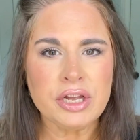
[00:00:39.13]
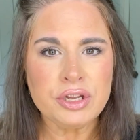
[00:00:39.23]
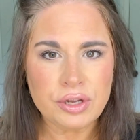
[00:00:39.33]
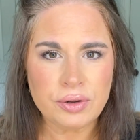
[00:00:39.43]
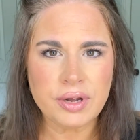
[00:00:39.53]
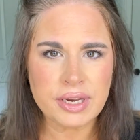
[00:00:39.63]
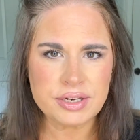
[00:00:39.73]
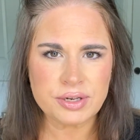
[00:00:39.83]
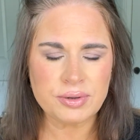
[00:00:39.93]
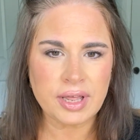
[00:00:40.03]
You can
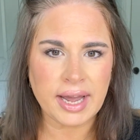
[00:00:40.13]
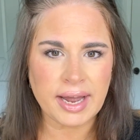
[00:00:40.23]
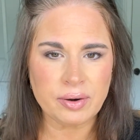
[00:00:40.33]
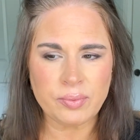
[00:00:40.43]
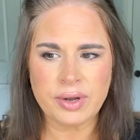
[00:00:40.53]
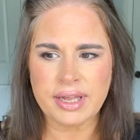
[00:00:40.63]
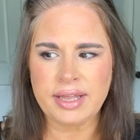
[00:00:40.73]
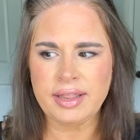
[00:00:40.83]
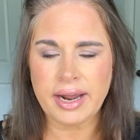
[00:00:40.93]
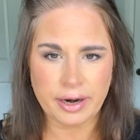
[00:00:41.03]
do that
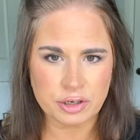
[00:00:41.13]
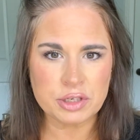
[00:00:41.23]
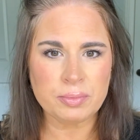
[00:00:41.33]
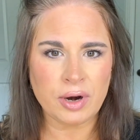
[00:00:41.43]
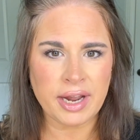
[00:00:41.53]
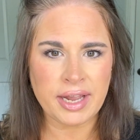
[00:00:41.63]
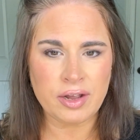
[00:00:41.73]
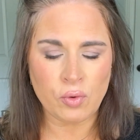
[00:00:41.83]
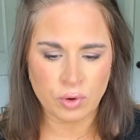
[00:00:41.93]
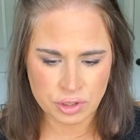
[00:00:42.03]
with hairspray
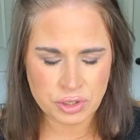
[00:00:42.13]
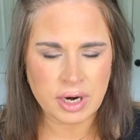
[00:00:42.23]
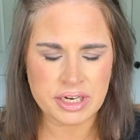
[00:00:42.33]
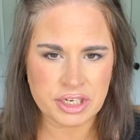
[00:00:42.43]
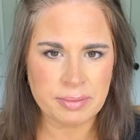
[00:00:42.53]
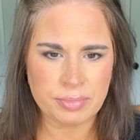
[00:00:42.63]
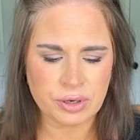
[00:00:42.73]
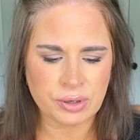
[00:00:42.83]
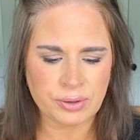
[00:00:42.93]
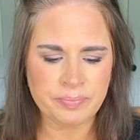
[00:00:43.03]
or dry
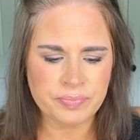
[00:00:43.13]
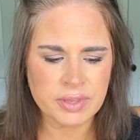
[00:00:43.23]
shampoo.